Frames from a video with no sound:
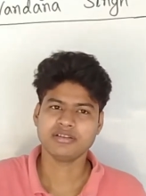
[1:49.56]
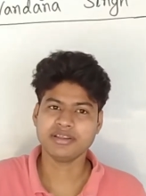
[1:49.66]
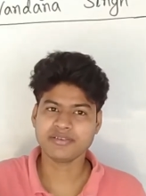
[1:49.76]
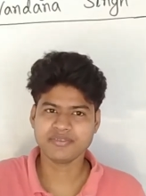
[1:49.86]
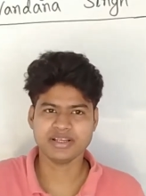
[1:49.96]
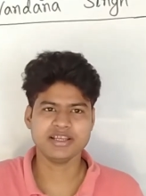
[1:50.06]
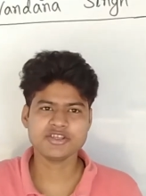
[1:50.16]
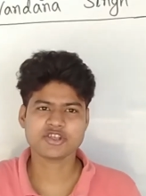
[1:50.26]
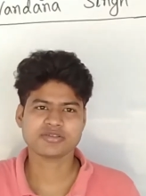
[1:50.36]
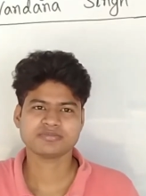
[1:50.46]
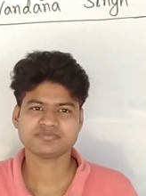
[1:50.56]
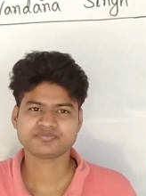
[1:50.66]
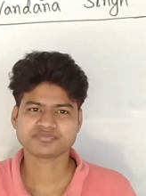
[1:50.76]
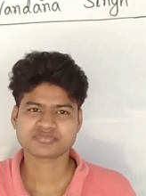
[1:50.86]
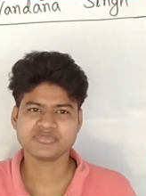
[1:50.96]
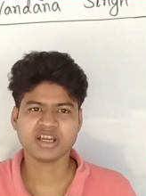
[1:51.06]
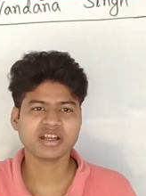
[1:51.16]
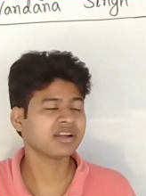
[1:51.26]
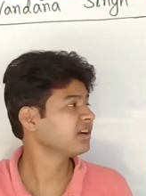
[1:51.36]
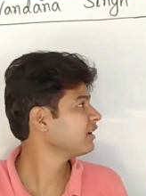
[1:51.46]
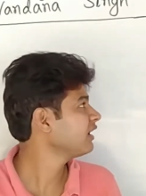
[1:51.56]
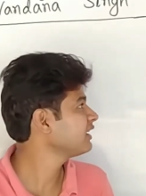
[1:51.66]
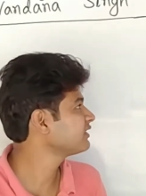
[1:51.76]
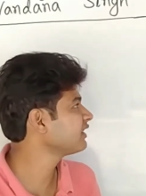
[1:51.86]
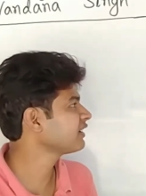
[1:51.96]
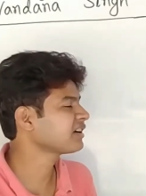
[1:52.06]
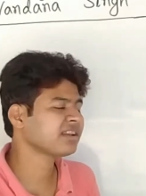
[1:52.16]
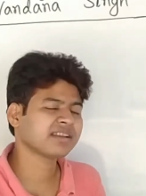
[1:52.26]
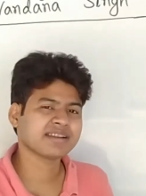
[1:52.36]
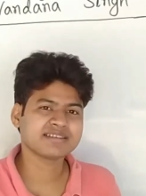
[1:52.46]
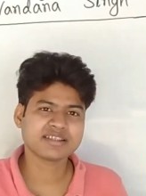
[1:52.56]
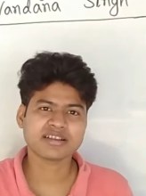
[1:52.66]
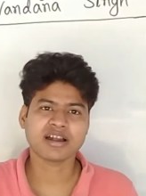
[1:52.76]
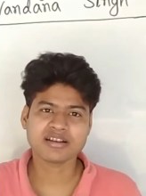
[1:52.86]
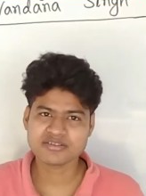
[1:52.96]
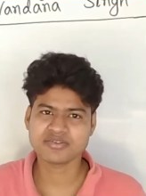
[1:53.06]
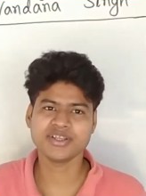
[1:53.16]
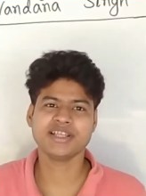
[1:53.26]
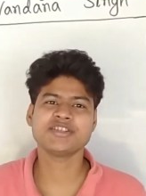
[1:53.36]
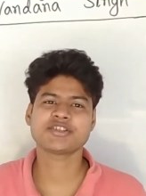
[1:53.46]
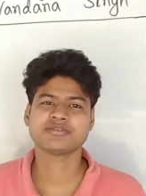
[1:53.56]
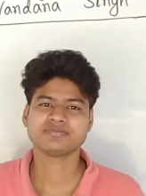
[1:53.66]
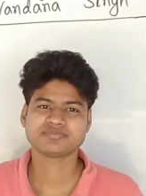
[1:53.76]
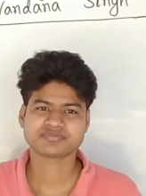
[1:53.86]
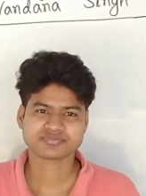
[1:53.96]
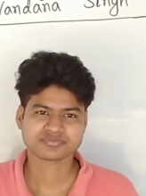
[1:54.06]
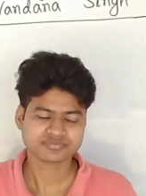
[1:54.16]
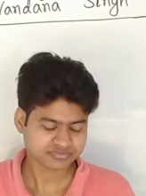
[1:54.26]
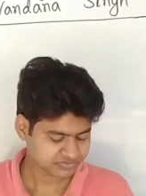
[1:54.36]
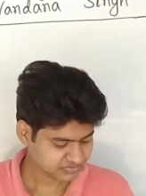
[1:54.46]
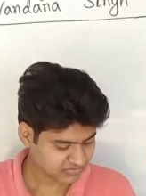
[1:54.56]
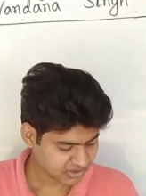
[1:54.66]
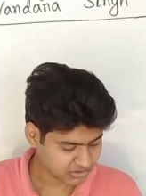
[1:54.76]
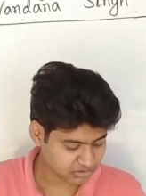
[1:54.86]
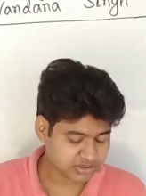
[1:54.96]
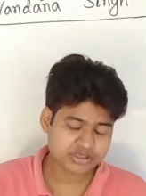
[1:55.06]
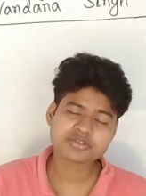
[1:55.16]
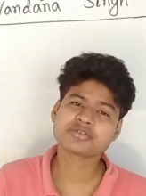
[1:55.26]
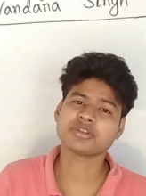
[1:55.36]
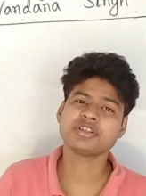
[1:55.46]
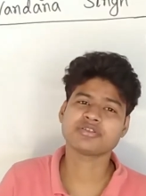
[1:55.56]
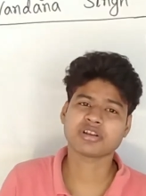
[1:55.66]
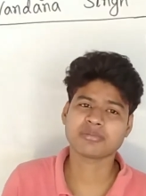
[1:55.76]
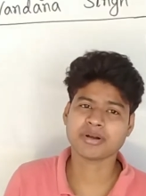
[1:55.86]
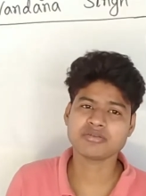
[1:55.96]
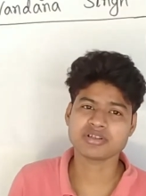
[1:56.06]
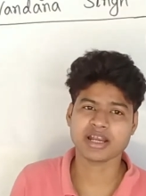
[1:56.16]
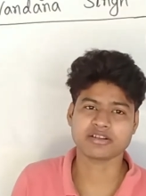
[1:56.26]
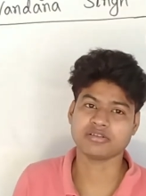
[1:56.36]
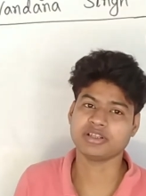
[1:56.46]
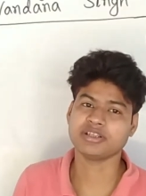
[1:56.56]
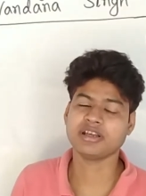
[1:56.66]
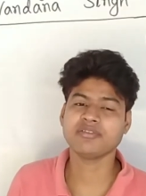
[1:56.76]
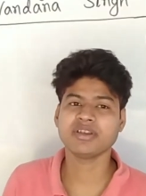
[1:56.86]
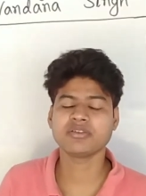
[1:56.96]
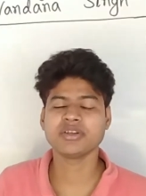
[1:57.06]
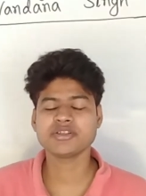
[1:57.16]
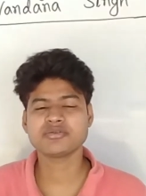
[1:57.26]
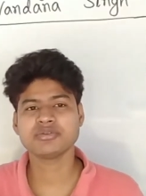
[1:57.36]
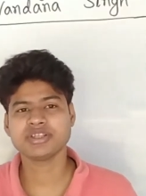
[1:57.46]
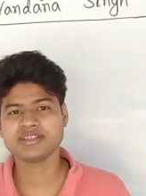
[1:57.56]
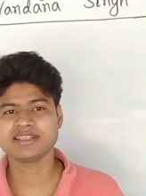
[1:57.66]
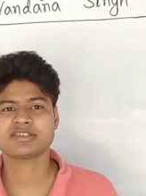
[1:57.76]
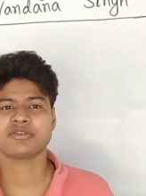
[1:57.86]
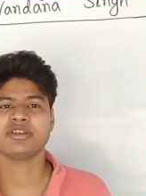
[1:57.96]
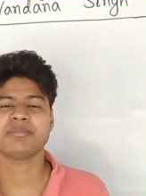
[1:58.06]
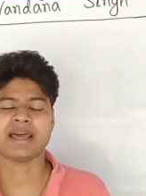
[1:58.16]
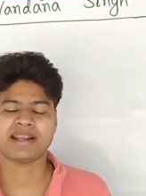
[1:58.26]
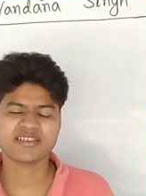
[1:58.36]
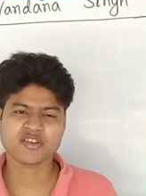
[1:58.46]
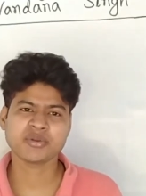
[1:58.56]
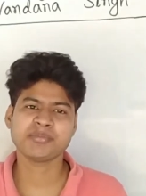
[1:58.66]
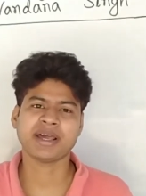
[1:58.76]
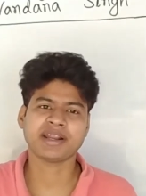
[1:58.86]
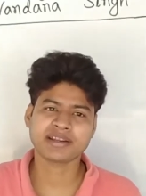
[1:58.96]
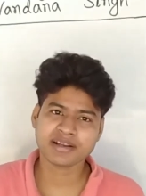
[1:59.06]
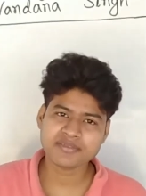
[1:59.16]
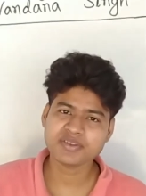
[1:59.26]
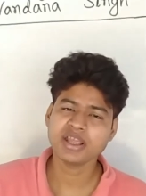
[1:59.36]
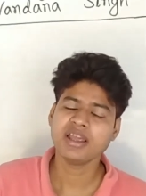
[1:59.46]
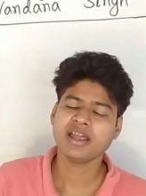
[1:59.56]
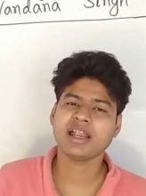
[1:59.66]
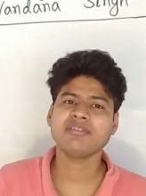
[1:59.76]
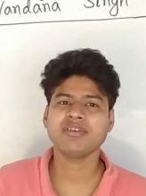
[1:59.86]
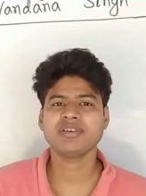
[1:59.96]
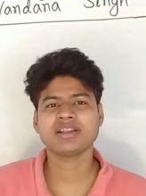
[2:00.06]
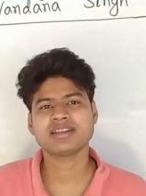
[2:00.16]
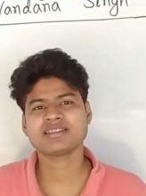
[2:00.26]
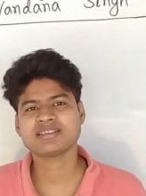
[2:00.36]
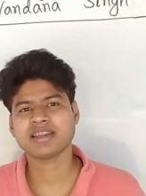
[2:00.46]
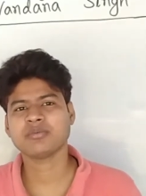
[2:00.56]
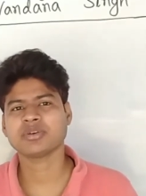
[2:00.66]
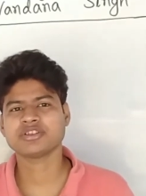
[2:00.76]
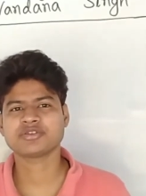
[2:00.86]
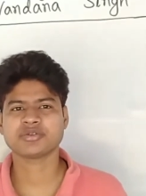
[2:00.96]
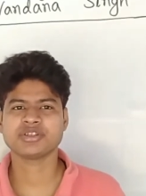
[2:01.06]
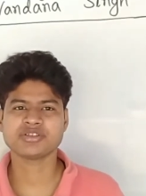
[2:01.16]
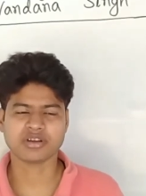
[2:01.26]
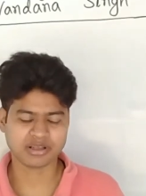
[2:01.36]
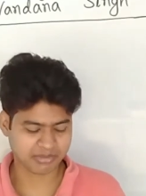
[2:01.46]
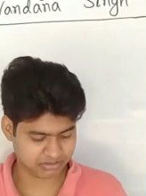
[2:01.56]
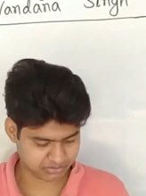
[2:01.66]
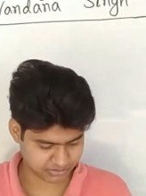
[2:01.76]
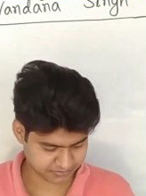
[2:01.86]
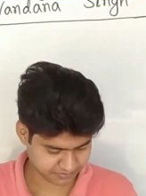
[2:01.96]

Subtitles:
their village, young ancient uncle and ancient aunt's village. So this story is all about that only. Now we are going to read the story paragraph by paragraph, and we will understand what the story is all about.